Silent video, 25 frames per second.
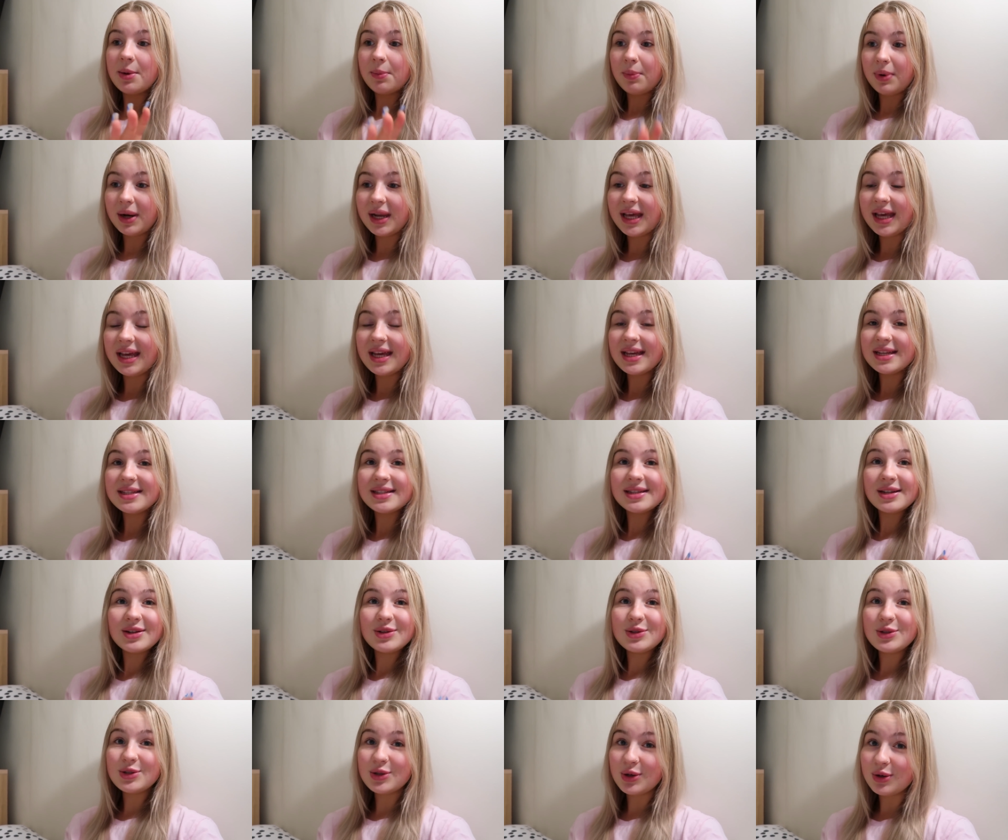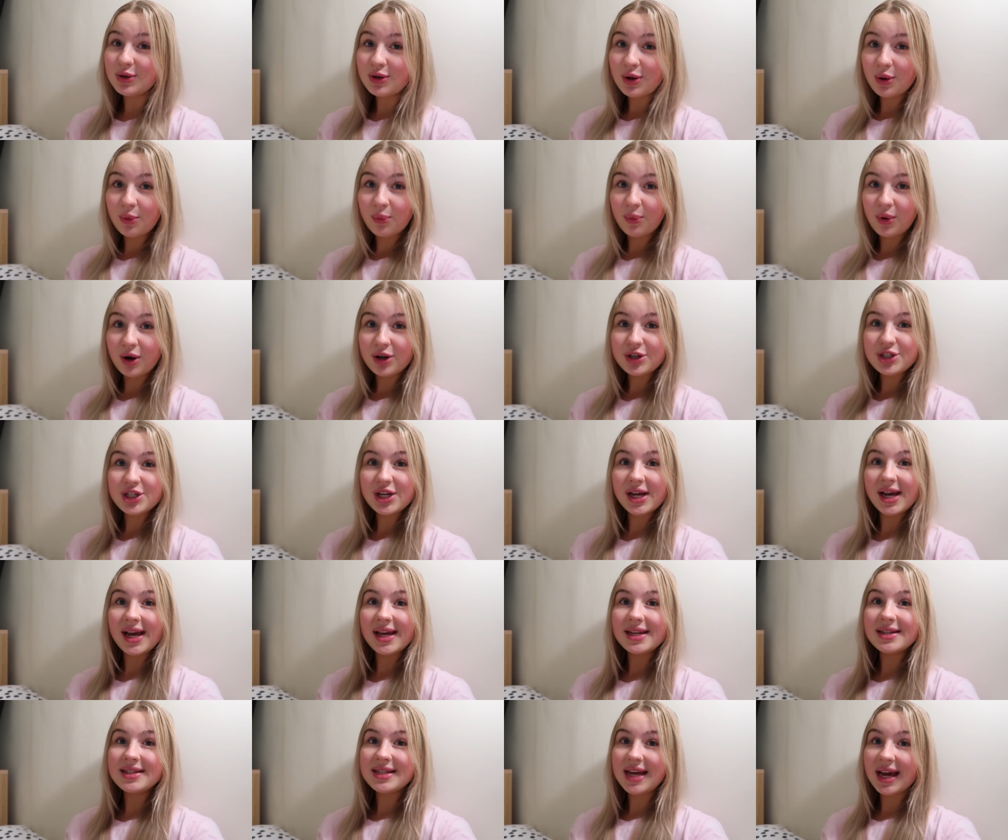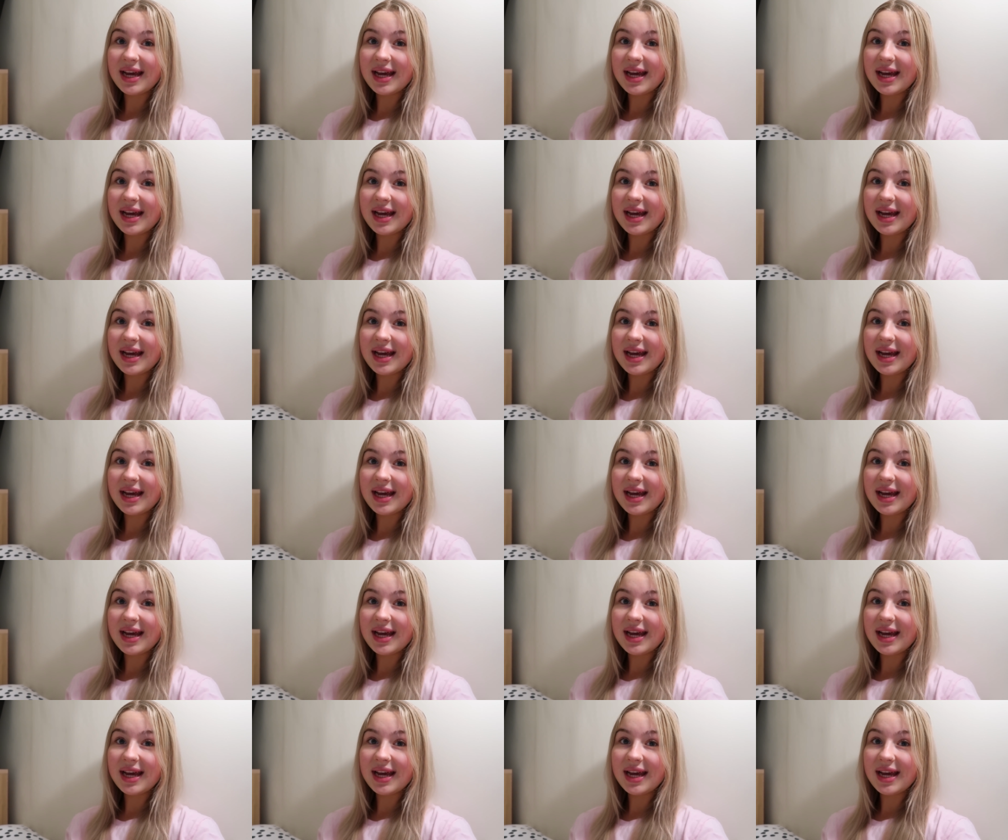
please do not watch it.